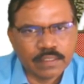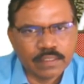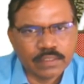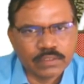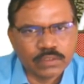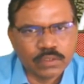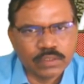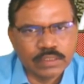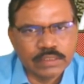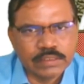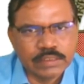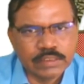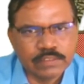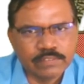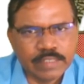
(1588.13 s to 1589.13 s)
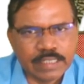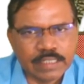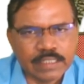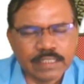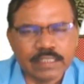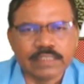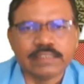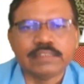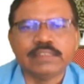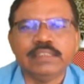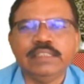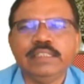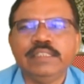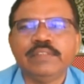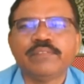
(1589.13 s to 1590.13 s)
So this is vector
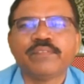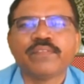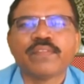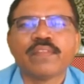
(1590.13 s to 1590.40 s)
C.